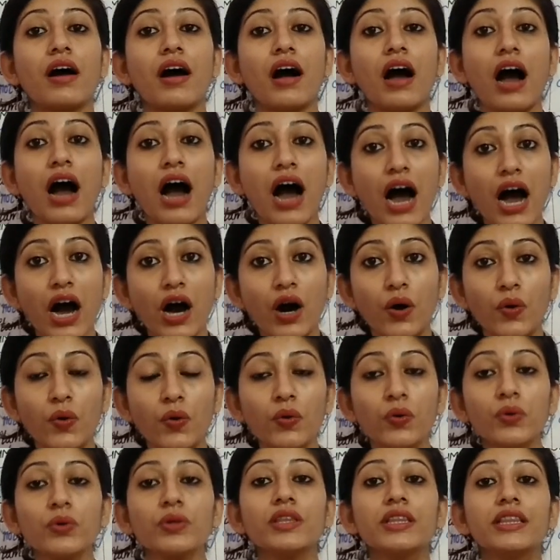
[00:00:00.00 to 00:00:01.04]

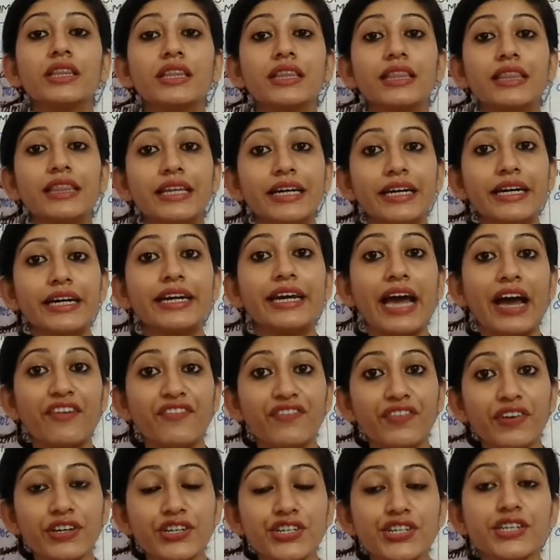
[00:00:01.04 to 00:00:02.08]
how the
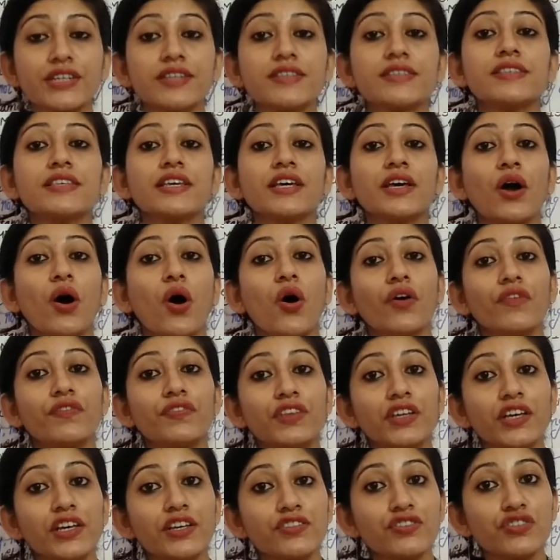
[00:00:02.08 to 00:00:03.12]
deficiency
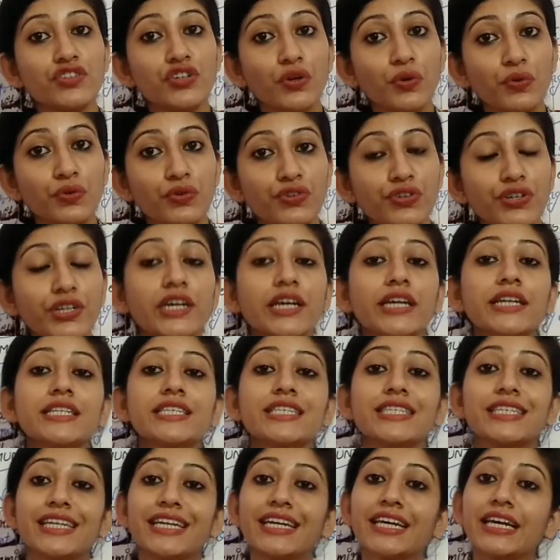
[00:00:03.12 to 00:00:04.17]
of these
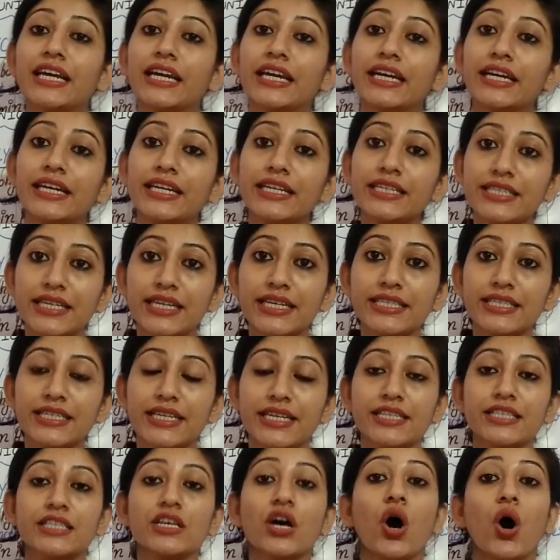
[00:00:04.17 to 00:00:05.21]
nutrients create
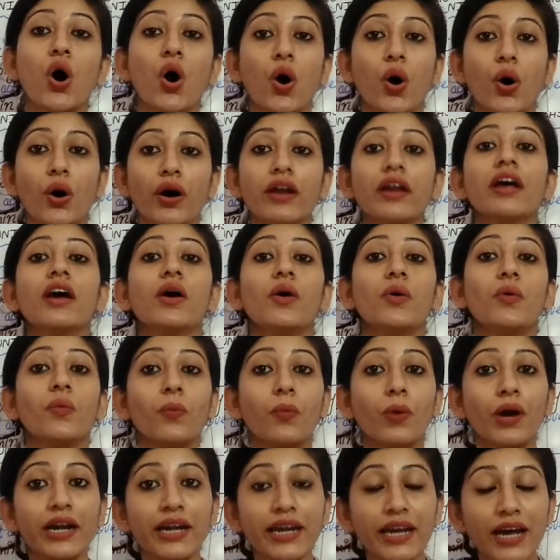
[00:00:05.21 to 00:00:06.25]
diseases, or
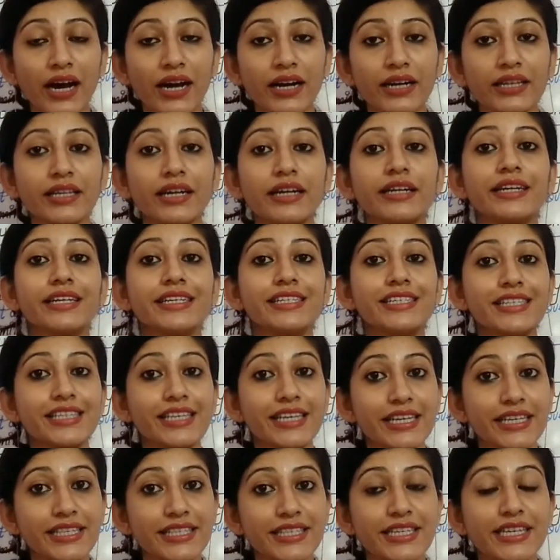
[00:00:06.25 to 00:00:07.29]
what are the
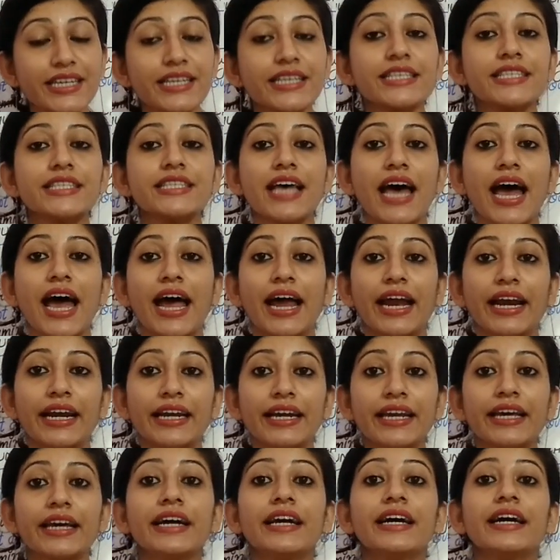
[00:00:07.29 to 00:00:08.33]
diseases
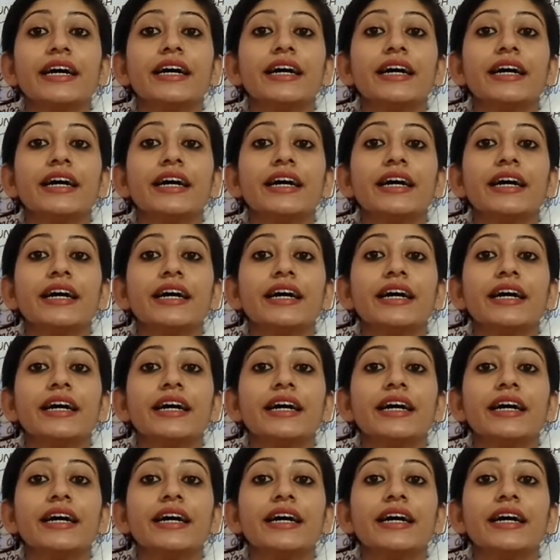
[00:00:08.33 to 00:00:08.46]
that